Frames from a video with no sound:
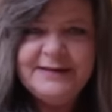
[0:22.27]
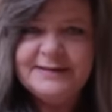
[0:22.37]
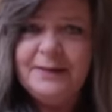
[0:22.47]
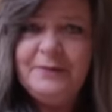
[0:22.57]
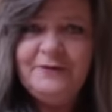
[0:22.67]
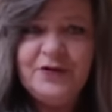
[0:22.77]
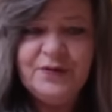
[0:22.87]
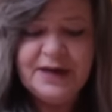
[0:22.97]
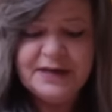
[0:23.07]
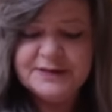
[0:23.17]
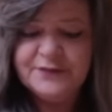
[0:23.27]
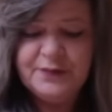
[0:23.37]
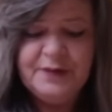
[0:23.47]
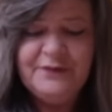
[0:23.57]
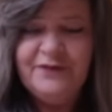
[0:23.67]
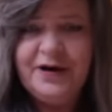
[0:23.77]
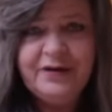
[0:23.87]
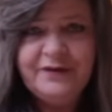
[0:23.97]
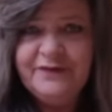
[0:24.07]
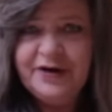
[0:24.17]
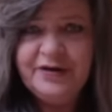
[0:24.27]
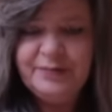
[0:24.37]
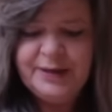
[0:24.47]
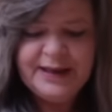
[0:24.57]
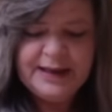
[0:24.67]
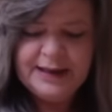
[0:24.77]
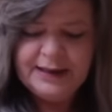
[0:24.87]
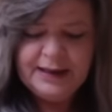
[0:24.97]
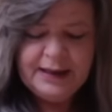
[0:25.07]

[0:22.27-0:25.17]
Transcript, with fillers: some of you guys from the very, very beginning.